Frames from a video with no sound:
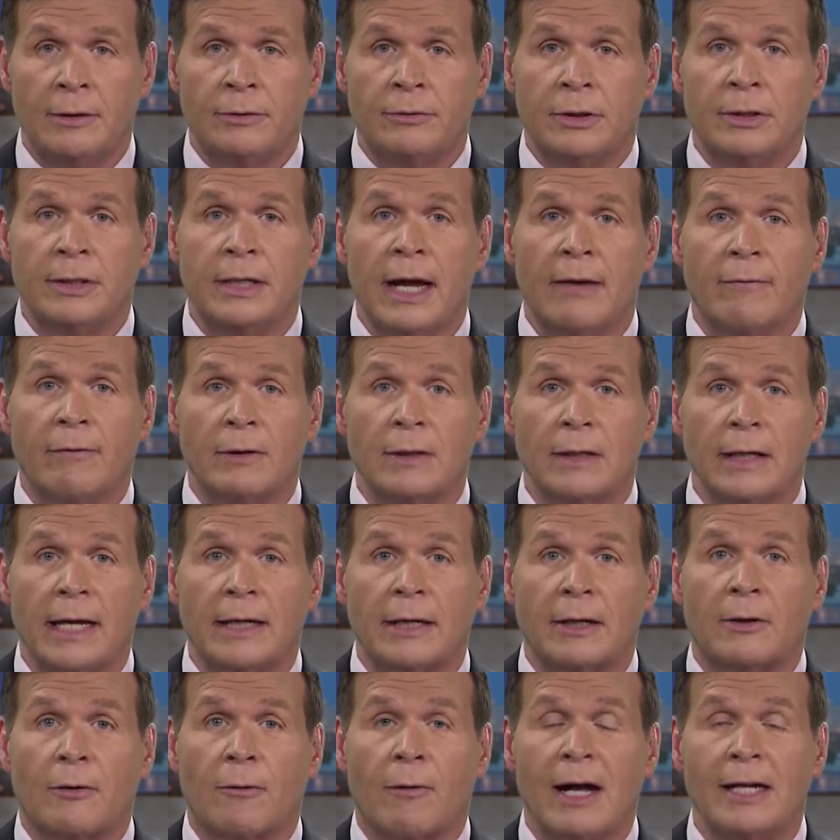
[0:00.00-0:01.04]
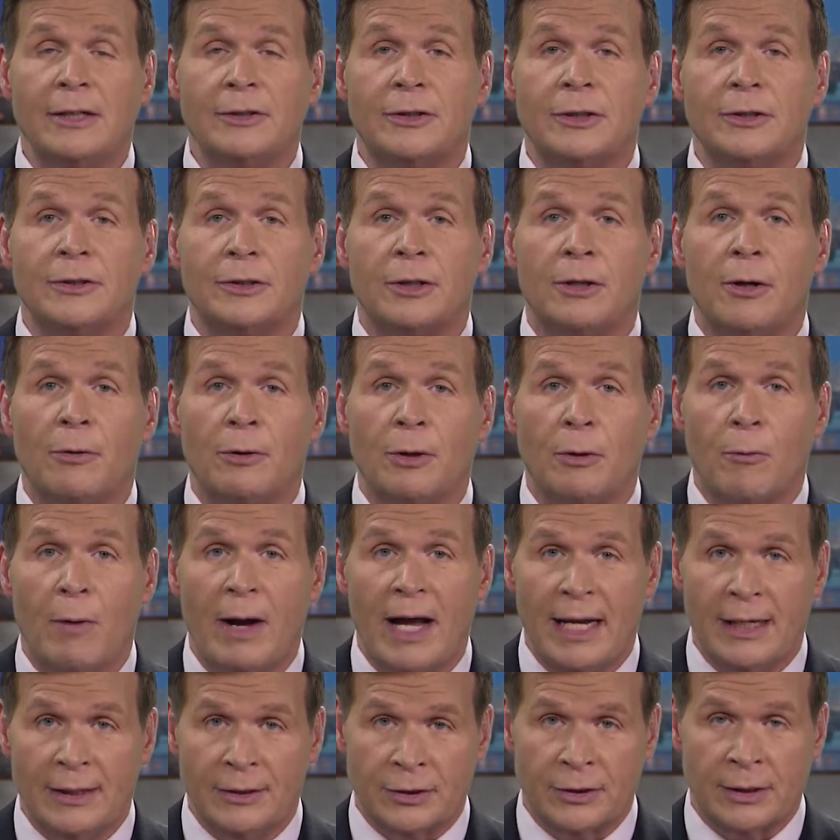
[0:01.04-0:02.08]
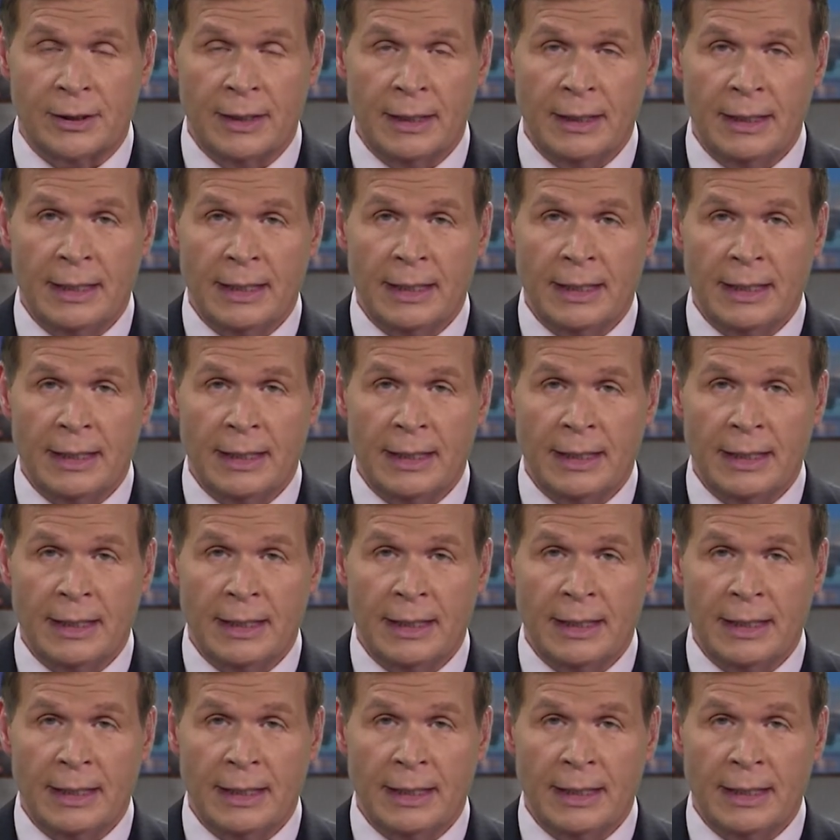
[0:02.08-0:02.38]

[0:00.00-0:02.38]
to never let a crisis go to waste.